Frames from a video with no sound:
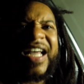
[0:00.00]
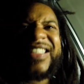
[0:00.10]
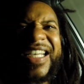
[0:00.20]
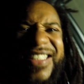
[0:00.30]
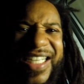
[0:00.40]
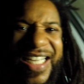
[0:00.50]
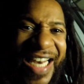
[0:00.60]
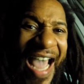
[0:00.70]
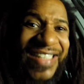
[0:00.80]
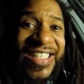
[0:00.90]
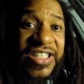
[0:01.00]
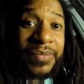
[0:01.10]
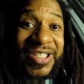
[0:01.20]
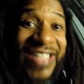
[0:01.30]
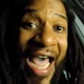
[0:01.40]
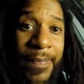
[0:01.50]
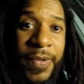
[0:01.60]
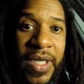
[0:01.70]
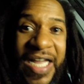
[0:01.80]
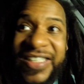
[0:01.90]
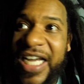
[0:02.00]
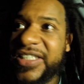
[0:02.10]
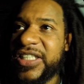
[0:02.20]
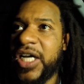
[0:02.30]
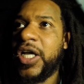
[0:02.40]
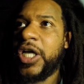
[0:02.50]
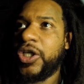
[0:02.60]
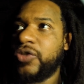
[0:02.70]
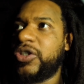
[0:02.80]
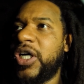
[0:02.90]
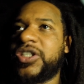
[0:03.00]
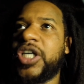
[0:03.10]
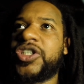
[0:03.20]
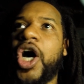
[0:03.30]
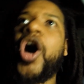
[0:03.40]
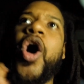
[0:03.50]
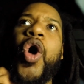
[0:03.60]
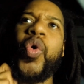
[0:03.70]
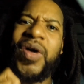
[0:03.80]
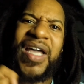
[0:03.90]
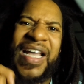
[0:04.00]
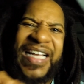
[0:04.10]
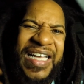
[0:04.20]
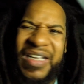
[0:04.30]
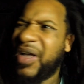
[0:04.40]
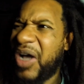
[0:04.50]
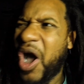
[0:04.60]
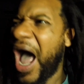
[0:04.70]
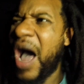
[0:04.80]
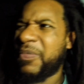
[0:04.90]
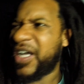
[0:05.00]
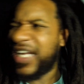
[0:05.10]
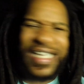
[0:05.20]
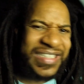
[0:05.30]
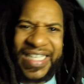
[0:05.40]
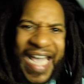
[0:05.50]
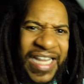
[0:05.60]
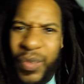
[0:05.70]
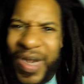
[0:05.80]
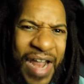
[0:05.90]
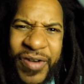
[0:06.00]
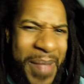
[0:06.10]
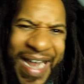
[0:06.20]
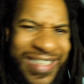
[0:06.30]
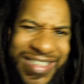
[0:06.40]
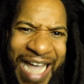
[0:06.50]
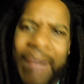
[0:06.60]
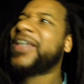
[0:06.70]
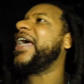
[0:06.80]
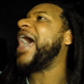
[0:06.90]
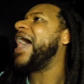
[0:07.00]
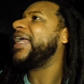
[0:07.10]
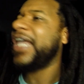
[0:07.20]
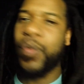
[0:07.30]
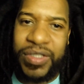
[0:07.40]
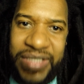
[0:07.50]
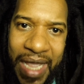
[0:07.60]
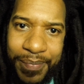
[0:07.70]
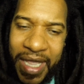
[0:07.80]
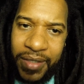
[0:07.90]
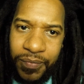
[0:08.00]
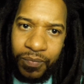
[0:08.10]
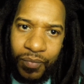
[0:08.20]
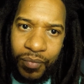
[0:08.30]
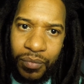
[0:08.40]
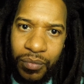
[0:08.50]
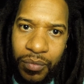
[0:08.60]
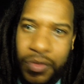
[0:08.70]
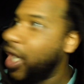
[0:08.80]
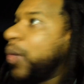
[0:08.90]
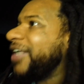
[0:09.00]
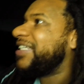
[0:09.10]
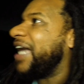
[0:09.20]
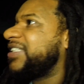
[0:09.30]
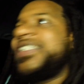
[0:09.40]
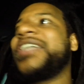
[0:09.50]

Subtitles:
Does the classism stop? Does the whole I'm clicked together with everybody stop? Get out of here with that, man. No, it doesn't. It